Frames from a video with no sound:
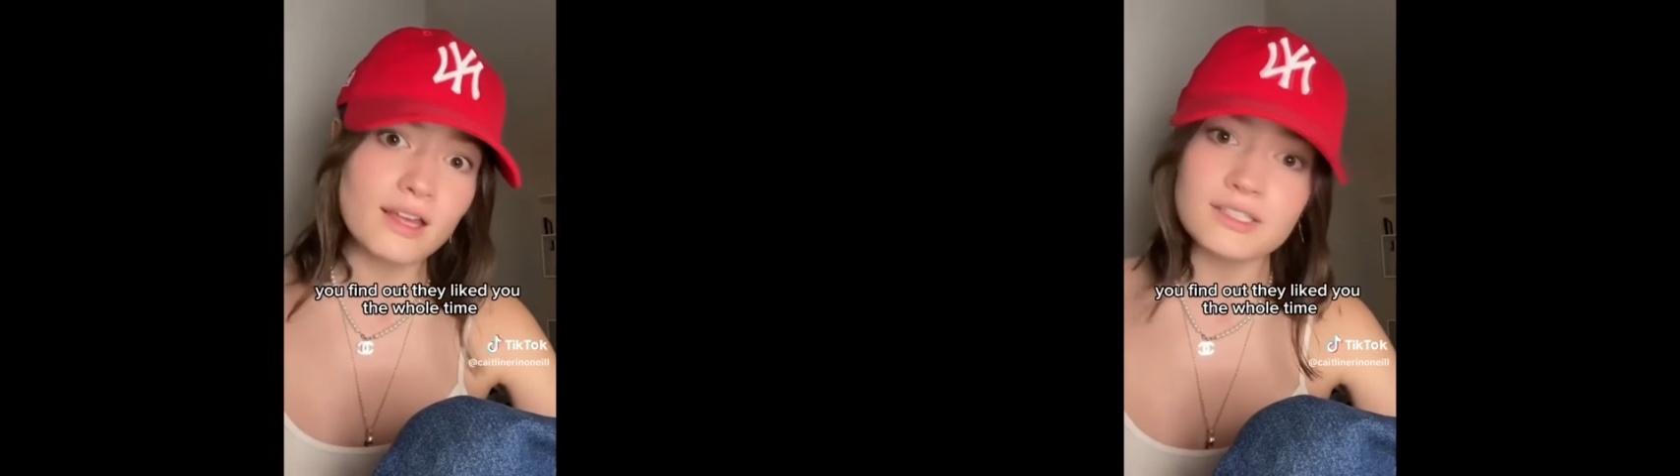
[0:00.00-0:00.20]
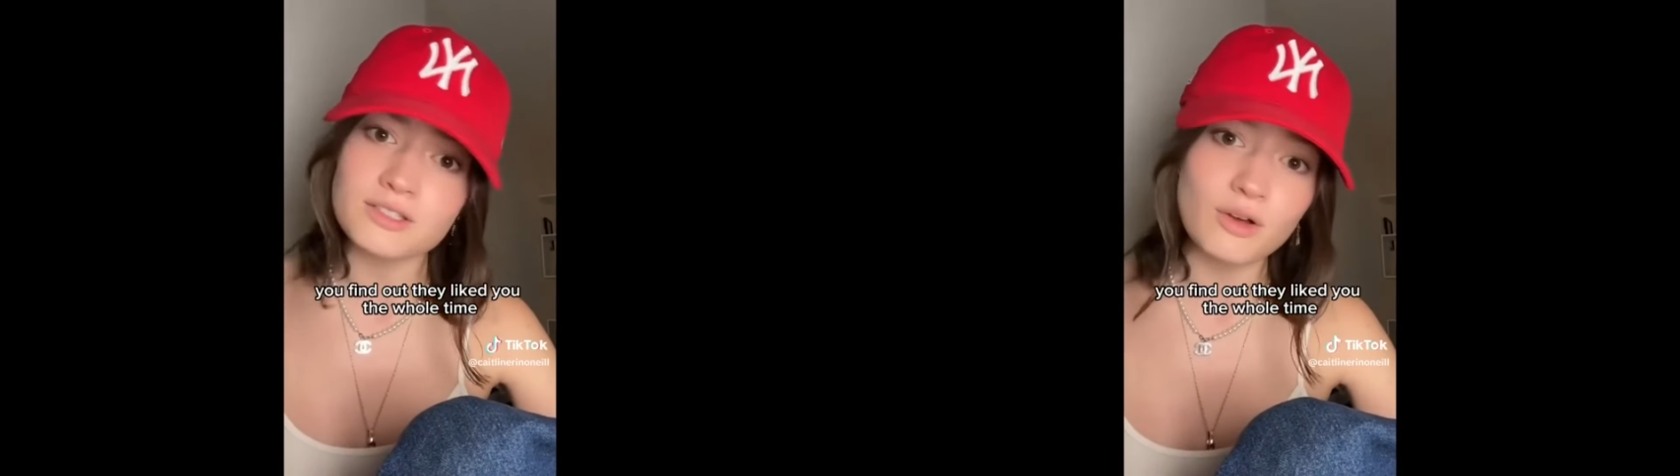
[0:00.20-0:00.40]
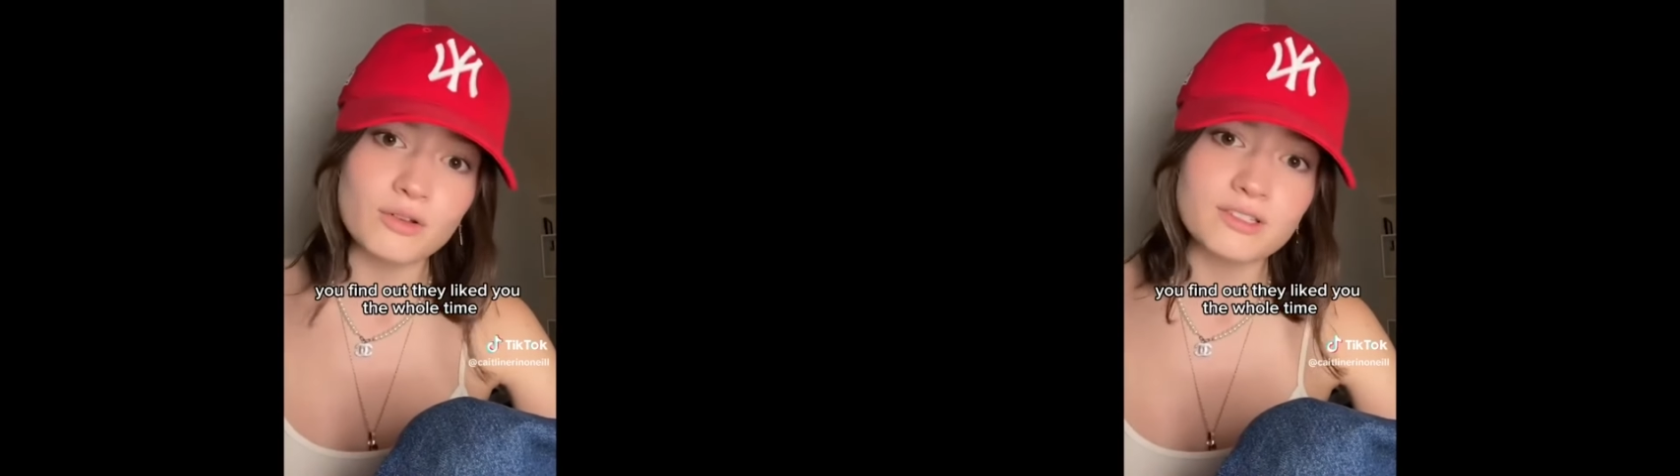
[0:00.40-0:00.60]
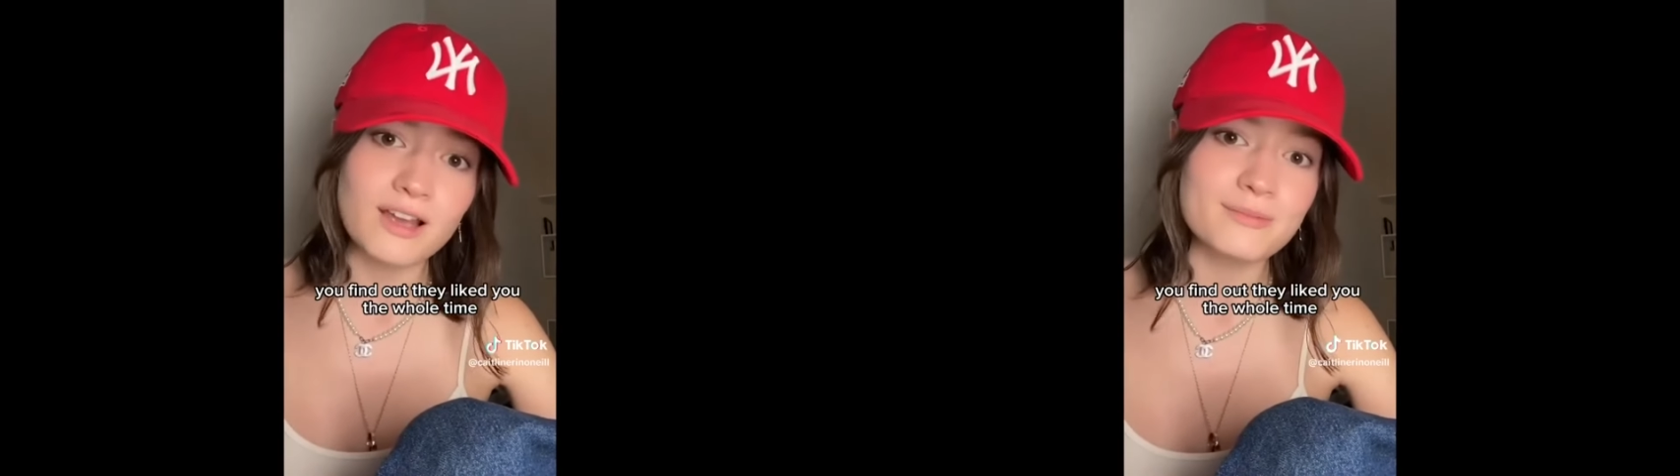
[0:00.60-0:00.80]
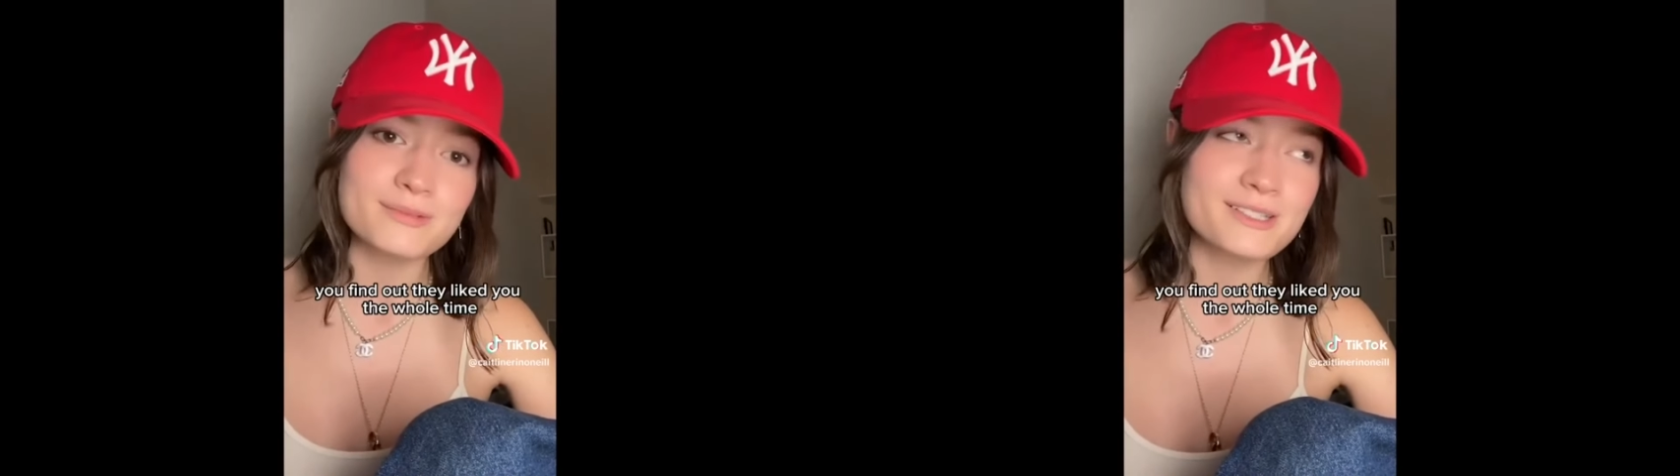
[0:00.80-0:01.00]
liked you the whole
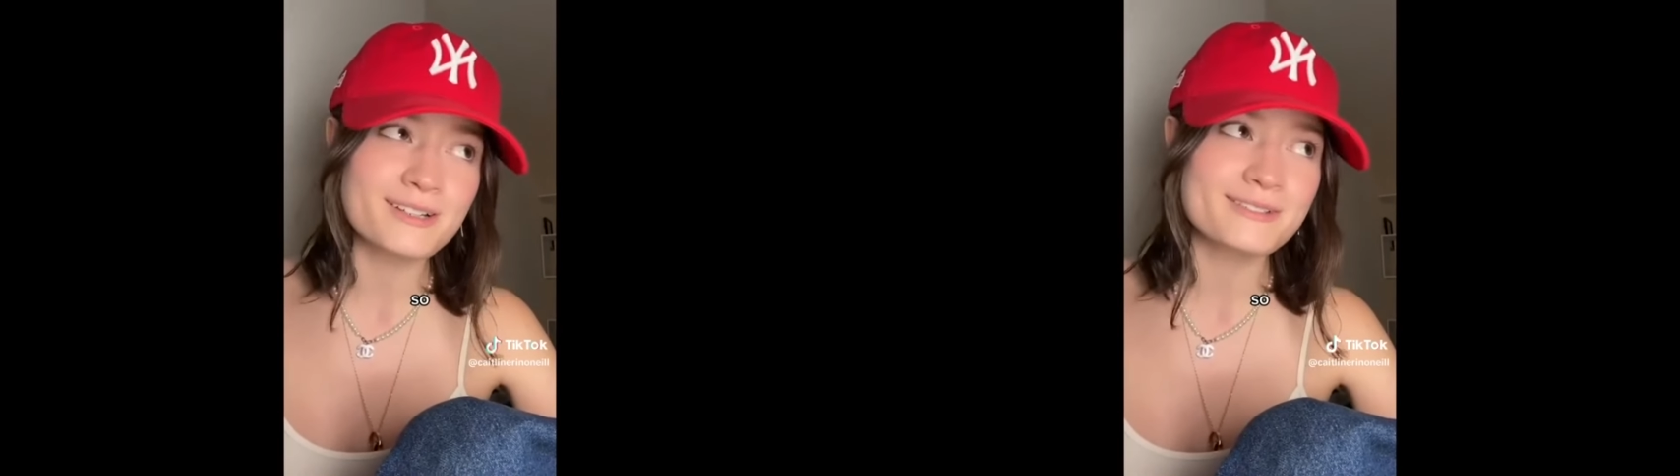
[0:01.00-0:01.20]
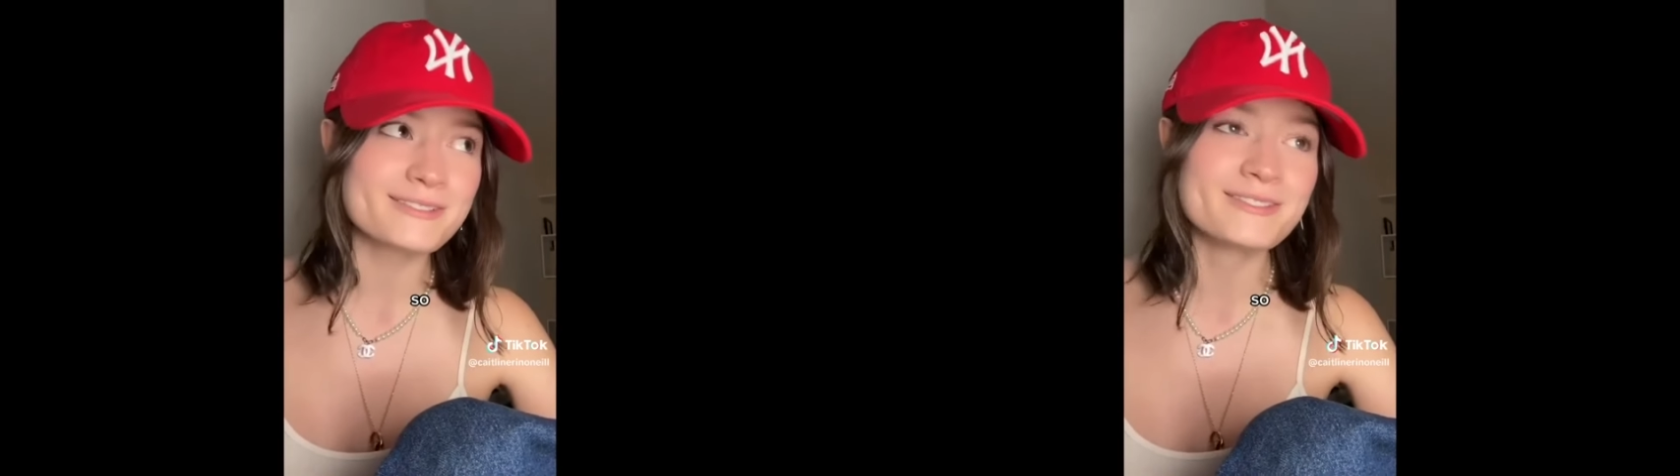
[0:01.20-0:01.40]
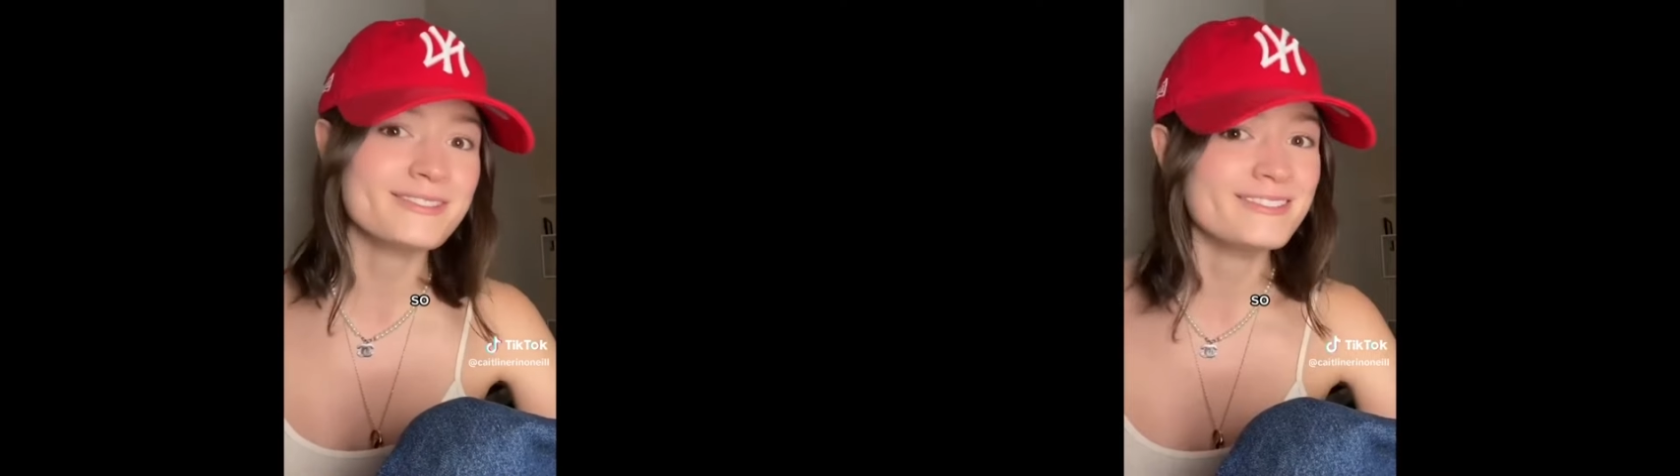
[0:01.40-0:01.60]
time, so...